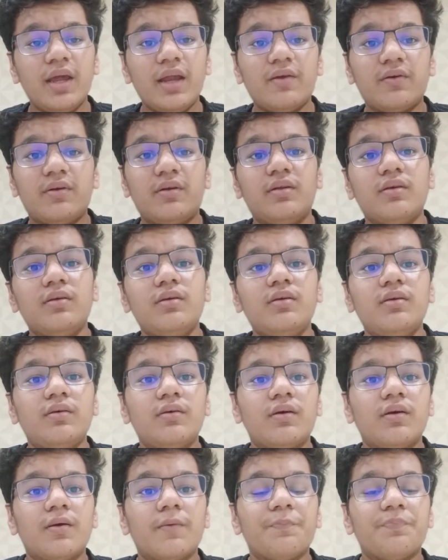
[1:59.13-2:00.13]
get
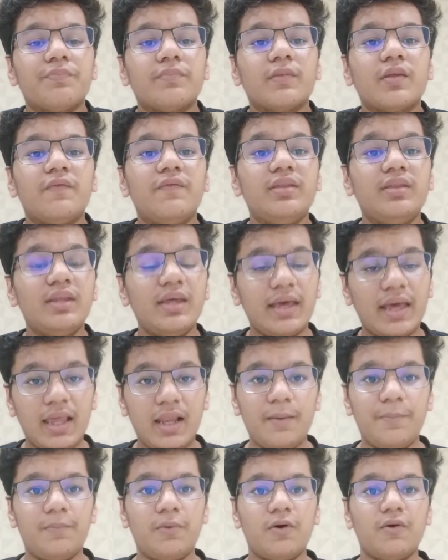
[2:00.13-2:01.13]
with the
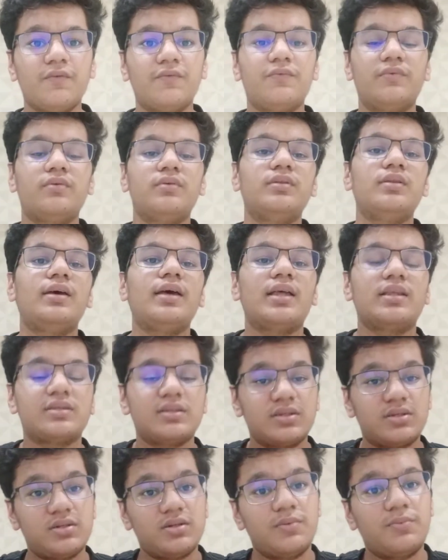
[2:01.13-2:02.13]
help of the ancestral